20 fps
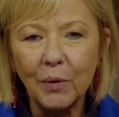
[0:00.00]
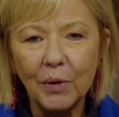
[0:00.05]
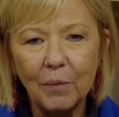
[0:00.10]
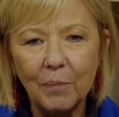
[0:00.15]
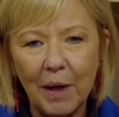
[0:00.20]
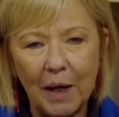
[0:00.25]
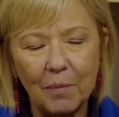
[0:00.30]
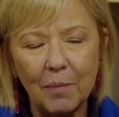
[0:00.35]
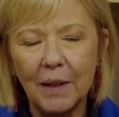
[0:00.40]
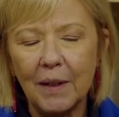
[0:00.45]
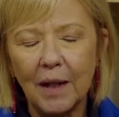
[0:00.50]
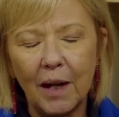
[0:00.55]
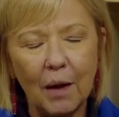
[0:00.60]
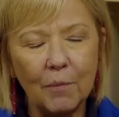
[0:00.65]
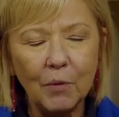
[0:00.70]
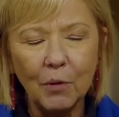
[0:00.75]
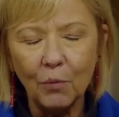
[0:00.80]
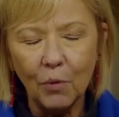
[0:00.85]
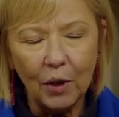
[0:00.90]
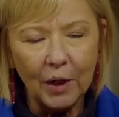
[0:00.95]
with a baby than
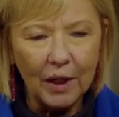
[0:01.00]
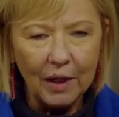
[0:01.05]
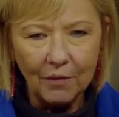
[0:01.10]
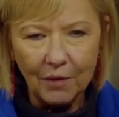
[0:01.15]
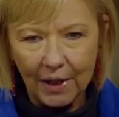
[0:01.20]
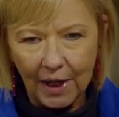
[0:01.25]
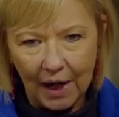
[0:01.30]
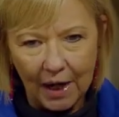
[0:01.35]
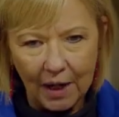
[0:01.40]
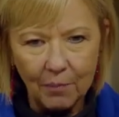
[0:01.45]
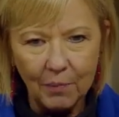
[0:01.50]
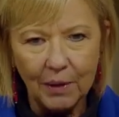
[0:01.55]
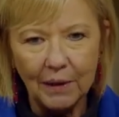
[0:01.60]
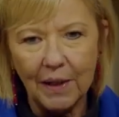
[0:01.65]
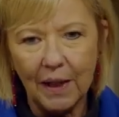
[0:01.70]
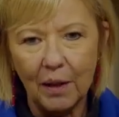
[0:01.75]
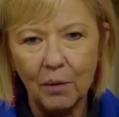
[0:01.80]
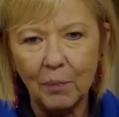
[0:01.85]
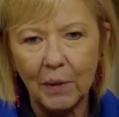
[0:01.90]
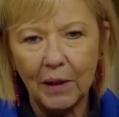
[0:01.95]
come to work every day, but
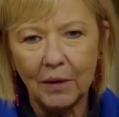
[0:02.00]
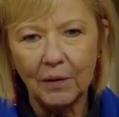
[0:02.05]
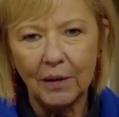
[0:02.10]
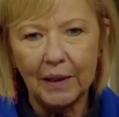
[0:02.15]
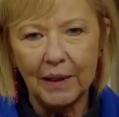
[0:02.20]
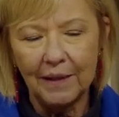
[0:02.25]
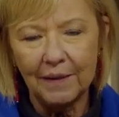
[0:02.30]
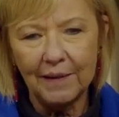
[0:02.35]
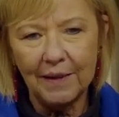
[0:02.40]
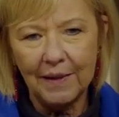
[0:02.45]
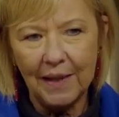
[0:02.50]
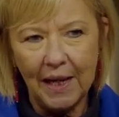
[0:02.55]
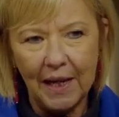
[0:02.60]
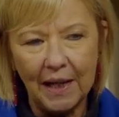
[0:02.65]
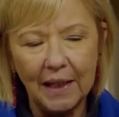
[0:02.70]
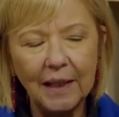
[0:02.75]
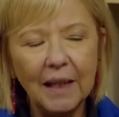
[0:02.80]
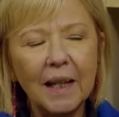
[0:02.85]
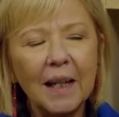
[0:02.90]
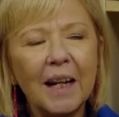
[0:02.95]
that apparently is a
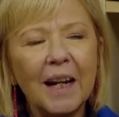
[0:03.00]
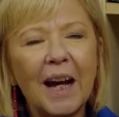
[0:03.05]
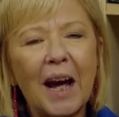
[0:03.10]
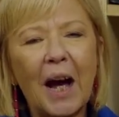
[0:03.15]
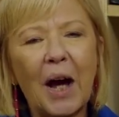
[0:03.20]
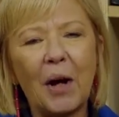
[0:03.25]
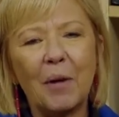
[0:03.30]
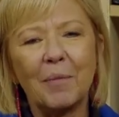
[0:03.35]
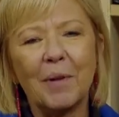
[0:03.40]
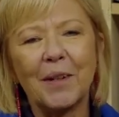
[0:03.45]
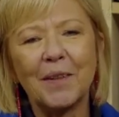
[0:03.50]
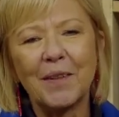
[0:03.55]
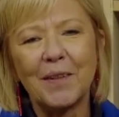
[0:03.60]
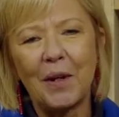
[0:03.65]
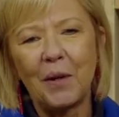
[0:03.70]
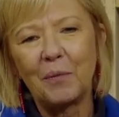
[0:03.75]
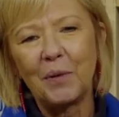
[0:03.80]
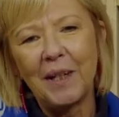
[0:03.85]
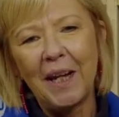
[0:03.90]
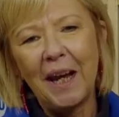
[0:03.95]
thing. And
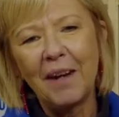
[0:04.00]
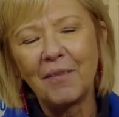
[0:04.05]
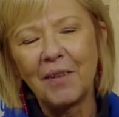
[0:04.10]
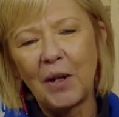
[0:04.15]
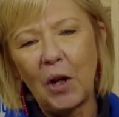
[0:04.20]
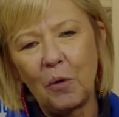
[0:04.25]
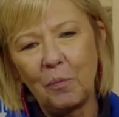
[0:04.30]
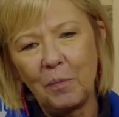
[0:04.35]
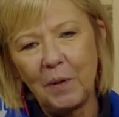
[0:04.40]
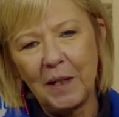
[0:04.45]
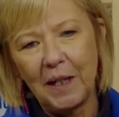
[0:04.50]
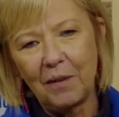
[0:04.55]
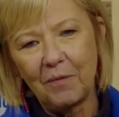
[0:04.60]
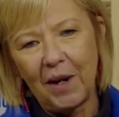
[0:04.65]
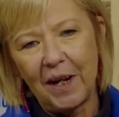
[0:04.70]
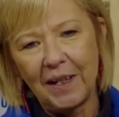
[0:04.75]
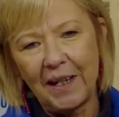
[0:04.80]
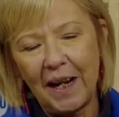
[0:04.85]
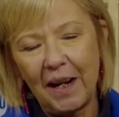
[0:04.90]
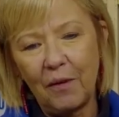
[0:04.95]
so we have an opening
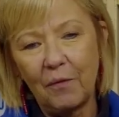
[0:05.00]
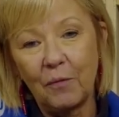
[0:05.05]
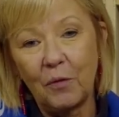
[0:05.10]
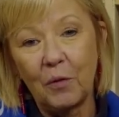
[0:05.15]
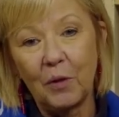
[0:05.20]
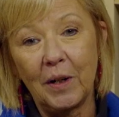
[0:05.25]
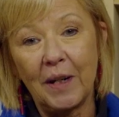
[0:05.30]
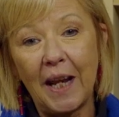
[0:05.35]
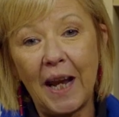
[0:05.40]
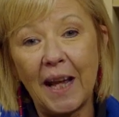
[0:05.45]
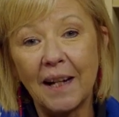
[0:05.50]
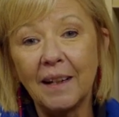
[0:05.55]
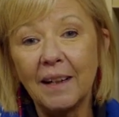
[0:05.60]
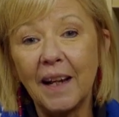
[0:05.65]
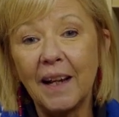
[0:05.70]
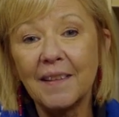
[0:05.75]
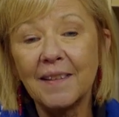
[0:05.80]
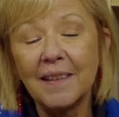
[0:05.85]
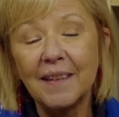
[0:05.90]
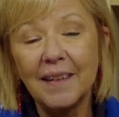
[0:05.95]
right now for an
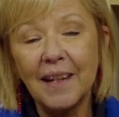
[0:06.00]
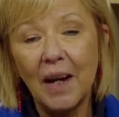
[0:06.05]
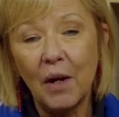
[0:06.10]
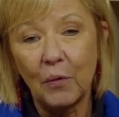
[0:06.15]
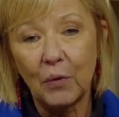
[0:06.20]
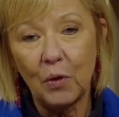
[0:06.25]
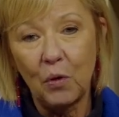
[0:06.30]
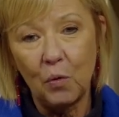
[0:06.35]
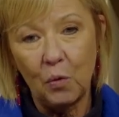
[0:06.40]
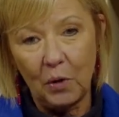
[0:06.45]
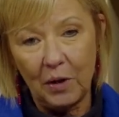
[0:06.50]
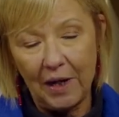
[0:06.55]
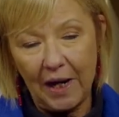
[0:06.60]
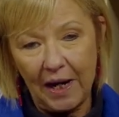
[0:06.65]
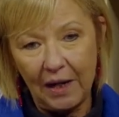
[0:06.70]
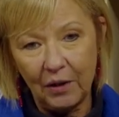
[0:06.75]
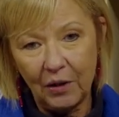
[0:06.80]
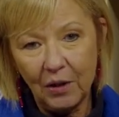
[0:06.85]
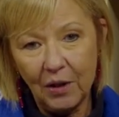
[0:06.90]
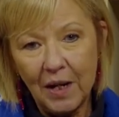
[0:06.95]
adolescent health
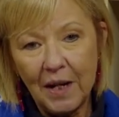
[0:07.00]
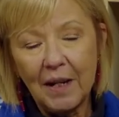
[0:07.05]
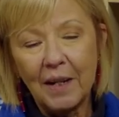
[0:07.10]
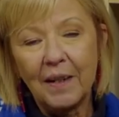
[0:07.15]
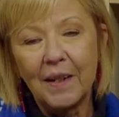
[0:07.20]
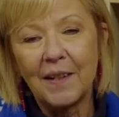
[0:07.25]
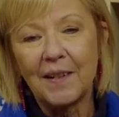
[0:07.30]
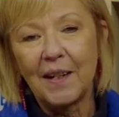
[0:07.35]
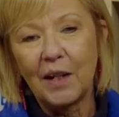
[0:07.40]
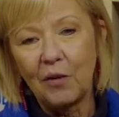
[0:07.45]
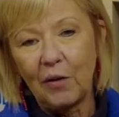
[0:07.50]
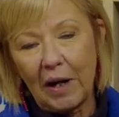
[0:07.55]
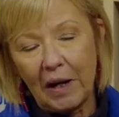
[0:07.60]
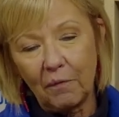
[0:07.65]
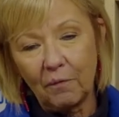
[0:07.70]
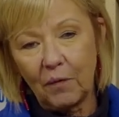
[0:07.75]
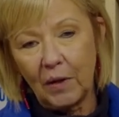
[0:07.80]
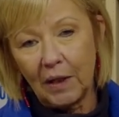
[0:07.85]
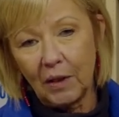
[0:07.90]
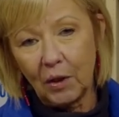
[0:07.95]
coordinator. It's a
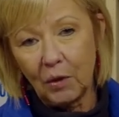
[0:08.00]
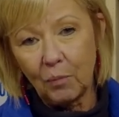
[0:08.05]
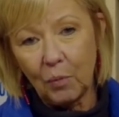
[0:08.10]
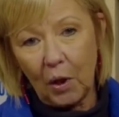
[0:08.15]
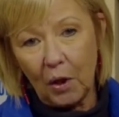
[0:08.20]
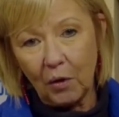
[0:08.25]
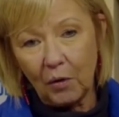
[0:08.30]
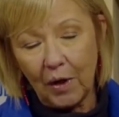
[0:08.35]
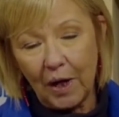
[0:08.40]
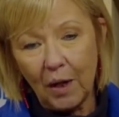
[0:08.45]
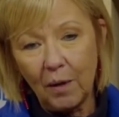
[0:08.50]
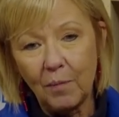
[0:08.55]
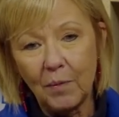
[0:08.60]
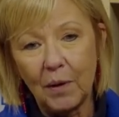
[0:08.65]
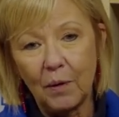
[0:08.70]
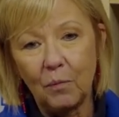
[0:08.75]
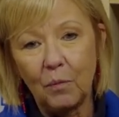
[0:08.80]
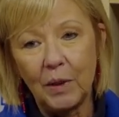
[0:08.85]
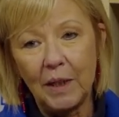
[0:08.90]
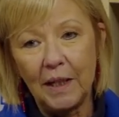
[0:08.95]
grant-funded program
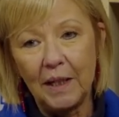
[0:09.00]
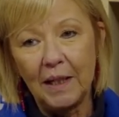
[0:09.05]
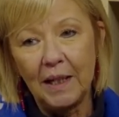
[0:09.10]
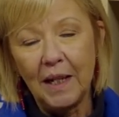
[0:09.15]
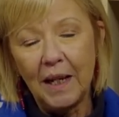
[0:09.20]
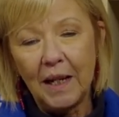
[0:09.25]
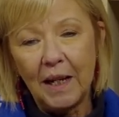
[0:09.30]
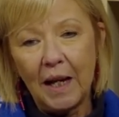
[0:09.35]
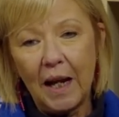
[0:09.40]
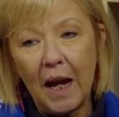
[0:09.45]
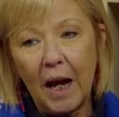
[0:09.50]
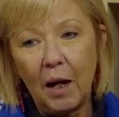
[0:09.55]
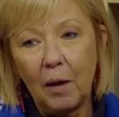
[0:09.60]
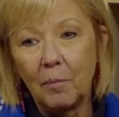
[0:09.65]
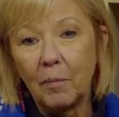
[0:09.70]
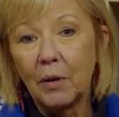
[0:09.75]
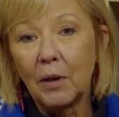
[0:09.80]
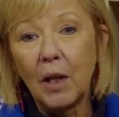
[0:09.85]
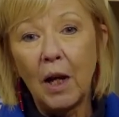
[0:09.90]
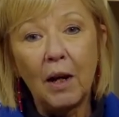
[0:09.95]
that we we
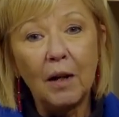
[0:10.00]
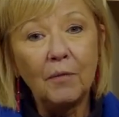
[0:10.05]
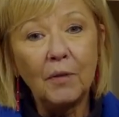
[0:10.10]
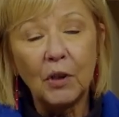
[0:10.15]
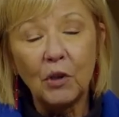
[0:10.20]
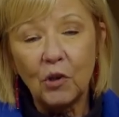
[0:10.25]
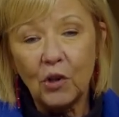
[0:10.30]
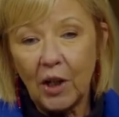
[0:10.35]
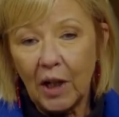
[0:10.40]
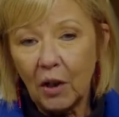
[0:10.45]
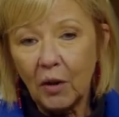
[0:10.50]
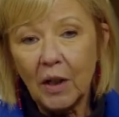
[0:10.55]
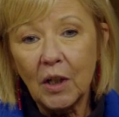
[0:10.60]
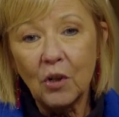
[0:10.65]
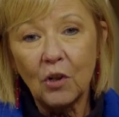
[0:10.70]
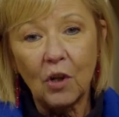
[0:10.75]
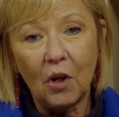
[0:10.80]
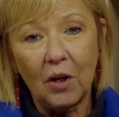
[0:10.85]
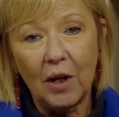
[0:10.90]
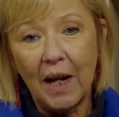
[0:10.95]
love and
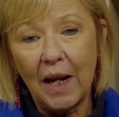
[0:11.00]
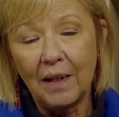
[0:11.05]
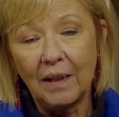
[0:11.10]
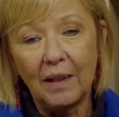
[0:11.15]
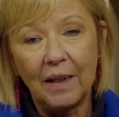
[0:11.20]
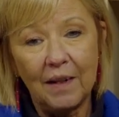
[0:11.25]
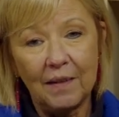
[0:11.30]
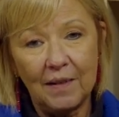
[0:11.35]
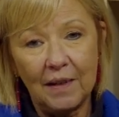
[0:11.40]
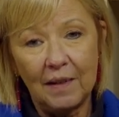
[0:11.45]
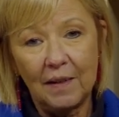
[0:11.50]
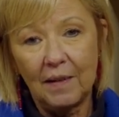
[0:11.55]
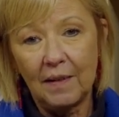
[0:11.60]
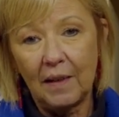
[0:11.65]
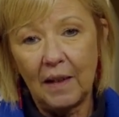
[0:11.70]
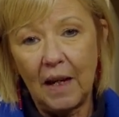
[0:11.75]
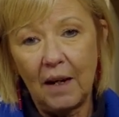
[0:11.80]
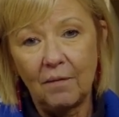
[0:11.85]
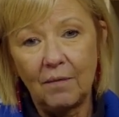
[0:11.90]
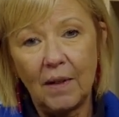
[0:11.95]
cherish. Our
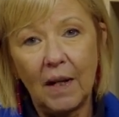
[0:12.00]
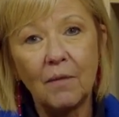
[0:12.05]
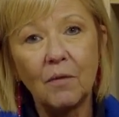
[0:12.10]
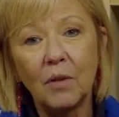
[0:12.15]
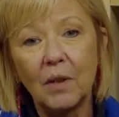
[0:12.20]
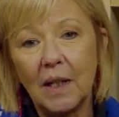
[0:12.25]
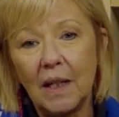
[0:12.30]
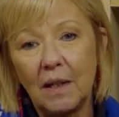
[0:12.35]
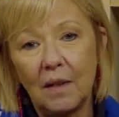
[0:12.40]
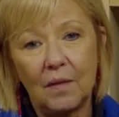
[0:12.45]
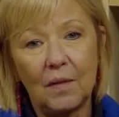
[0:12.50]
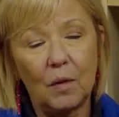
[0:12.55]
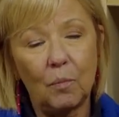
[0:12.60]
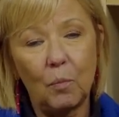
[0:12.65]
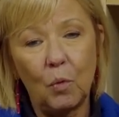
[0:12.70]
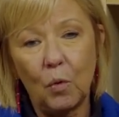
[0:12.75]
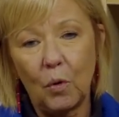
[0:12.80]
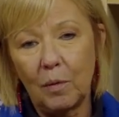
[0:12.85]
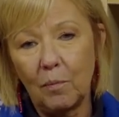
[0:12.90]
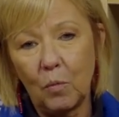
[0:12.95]
adolescents have never needed
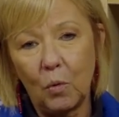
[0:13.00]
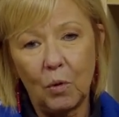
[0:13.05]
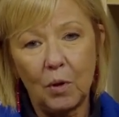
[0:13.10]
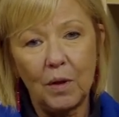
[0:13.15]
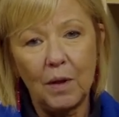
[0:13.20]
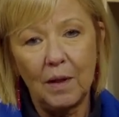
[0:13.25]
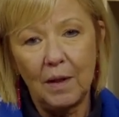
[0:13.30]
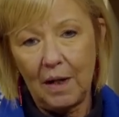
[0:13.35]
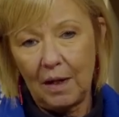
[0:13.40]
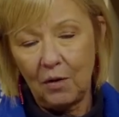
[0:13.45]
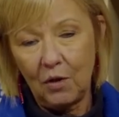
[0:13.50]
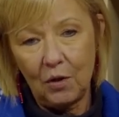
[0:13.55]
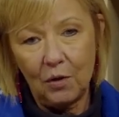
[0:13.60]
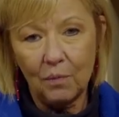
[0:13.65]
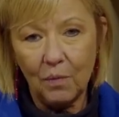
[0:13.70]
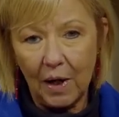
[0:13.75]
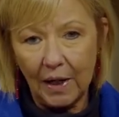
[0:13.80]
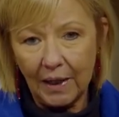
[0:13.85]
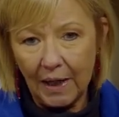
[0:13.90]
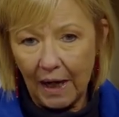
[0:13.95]
support more than they do
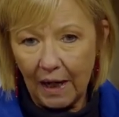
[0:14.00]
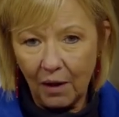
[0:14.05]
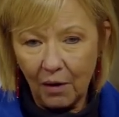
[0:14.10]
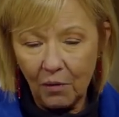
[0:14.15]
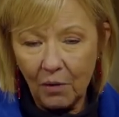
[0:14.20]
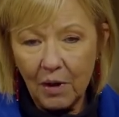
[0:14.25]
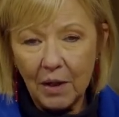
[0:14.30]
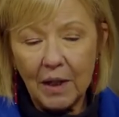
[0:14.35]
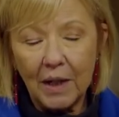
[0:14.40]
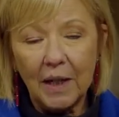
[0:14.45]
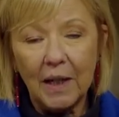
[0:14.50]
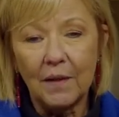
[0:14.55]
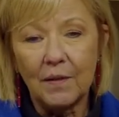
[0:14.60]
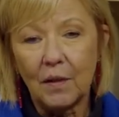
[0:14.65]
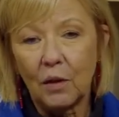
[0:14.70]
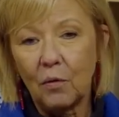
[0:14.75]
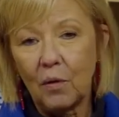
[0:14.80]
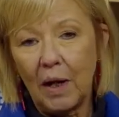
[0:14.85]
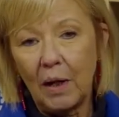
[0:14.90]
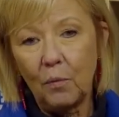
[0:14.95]
right now. It's
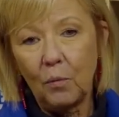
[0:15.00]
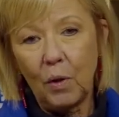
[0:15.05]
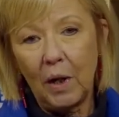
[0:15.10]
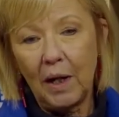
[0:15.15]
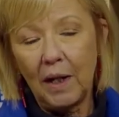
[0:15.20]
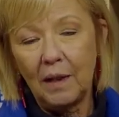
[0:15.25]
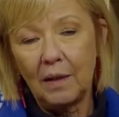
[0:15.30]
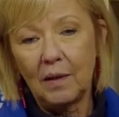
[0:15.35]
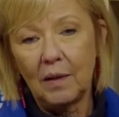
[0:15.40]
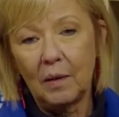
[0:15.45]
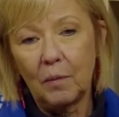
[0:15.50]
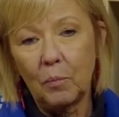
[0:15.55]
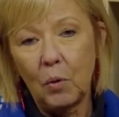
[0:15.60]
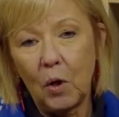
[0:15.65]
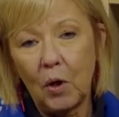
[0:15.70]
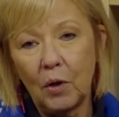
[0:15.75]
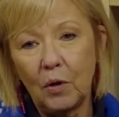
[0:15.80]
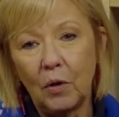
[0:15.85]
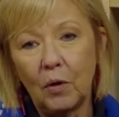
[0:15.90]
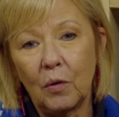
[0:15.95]
a great way to
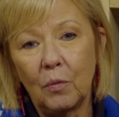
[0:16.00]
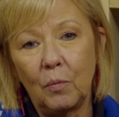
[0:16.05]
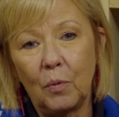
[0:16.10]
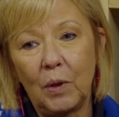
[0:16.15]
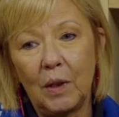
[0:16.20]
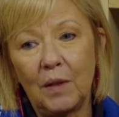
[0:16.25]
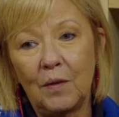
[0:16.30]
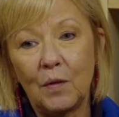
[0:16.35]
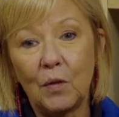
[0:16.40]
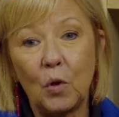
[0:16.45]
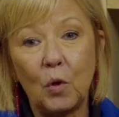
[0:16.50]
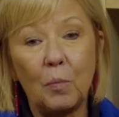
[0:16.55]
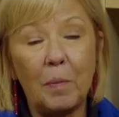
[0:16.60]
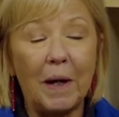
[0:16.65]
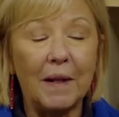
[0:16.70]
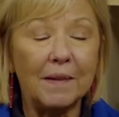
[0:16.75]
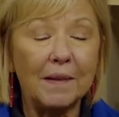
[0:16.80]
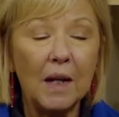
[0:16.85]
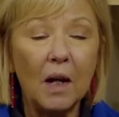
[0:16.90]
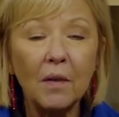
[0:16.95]
partner with
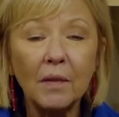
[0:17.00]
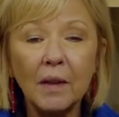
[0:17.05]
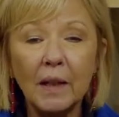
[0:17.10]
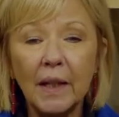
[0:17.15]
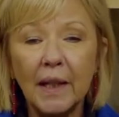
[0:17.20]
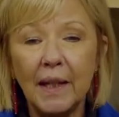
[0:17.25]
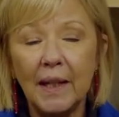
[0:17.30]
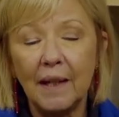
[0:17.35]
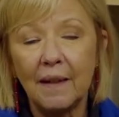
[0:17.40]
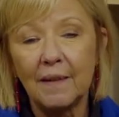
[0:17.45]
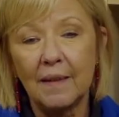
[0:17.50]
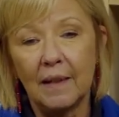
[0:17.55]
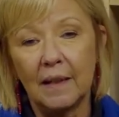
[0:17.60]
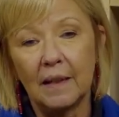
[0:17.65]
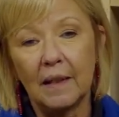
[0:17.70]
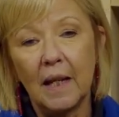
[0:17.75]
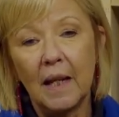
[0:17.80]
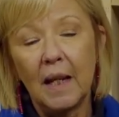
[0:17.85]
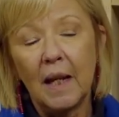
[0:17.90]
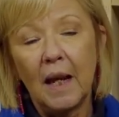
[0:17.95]
school-based health clinics
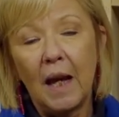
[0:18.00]
and